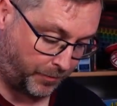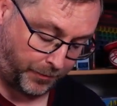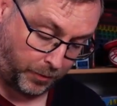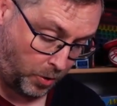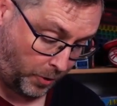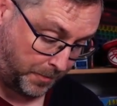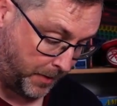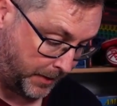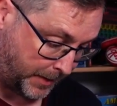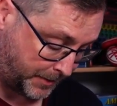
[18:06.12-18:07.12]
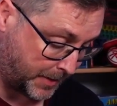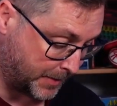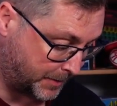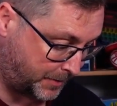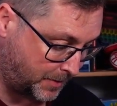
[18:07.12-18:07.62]
fuck me, this
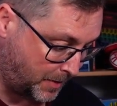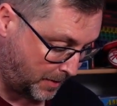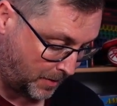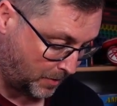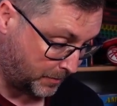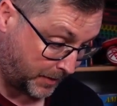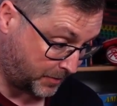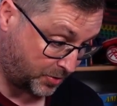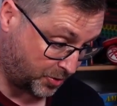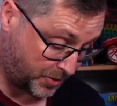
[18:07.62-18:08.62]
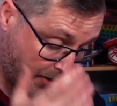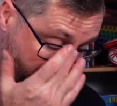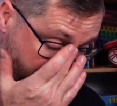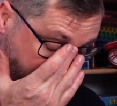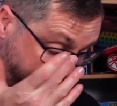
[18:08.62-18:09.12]
is just
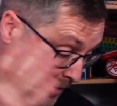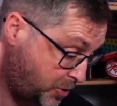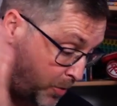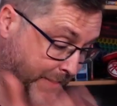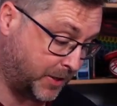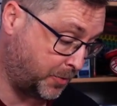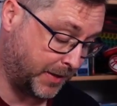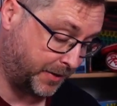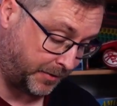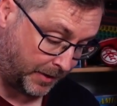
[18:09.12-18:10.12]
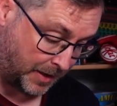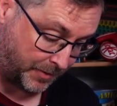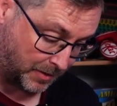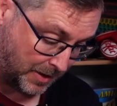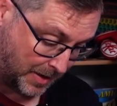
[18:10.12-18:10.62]
amazing. Even a 2023 level,